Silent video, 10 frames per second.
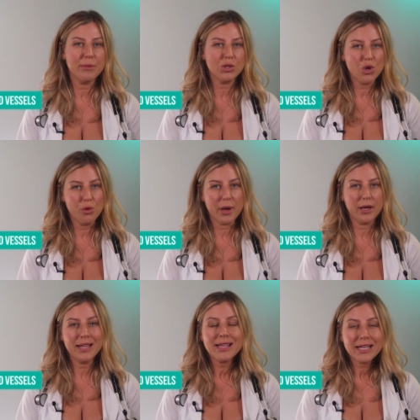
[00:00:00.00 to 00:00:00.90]

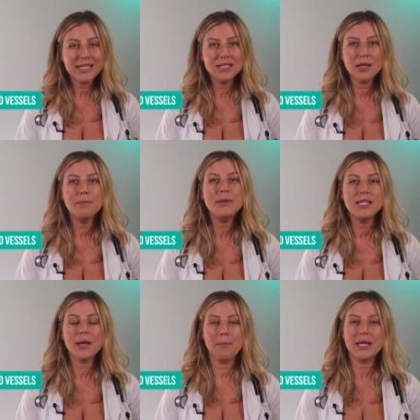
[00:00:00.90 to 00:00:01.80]
hematoma, and that needs
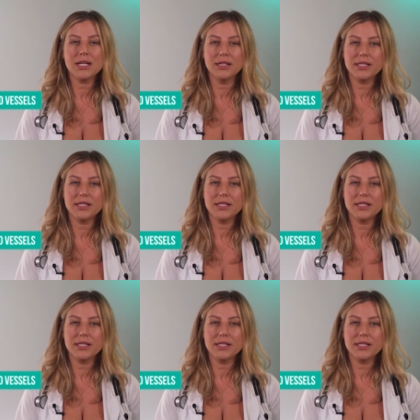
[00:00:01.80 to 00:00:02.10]
immediate medical